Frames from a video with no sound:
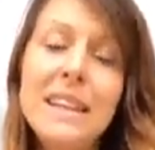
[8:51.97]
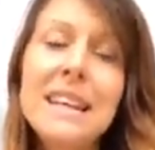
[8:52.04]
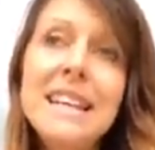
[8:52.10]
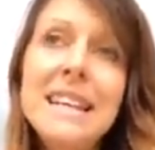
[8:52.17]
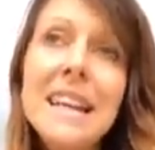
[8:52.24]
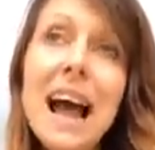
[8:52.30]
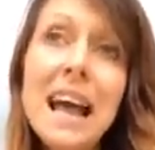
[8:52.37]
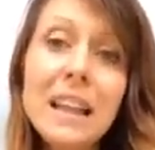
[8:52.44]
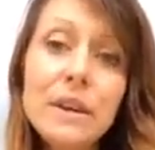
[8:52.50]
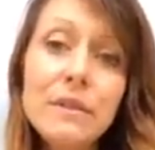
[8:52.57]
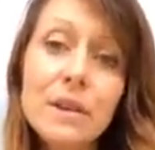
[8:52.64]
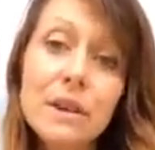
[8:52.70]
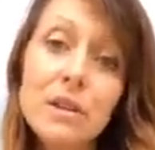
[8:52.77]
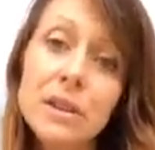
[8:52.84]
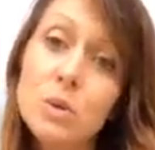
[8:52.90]
And aloe
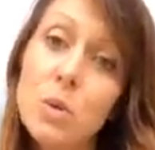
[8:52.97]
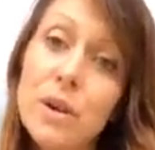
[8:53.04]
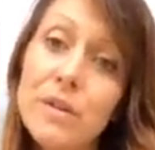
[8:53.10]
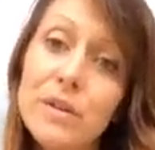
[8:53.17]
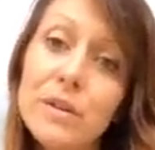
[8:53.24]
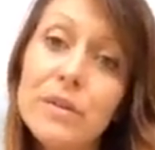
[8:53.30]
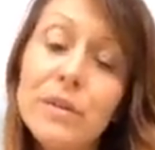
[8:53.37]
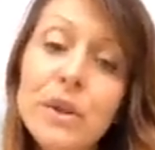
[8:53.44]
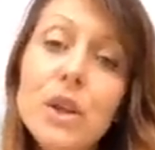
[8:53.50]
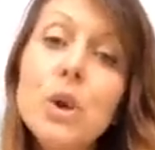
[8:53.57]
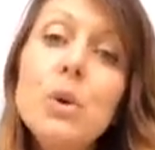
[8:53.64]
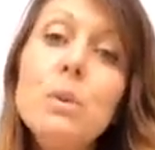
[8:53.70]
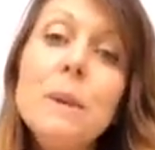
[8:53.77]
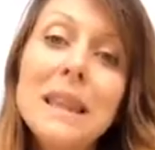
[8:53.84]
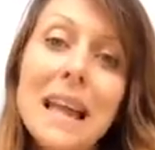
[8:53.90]
vera is one of the
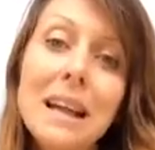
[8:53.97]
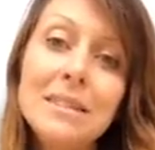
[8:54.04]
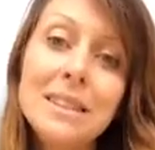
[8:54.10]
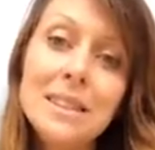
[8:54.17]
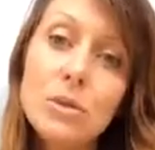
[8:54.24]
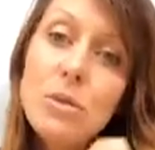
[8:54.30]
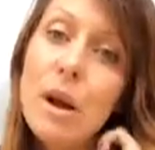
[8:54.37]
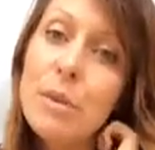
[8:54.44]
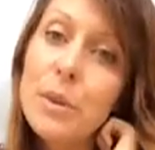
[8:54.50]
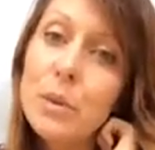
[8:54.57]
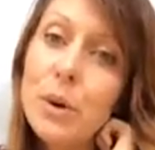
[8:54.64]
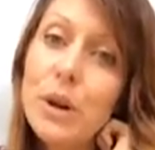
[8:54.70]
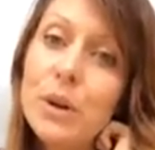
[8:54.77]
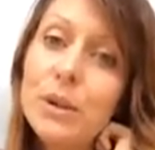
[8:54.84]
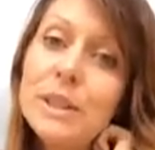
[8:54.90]
few plants around the
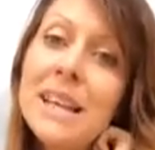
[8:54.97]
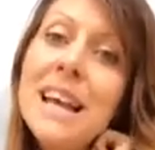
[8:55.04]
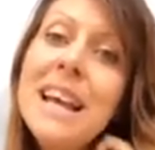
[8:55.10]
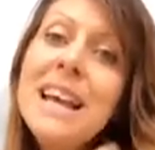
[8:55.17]
world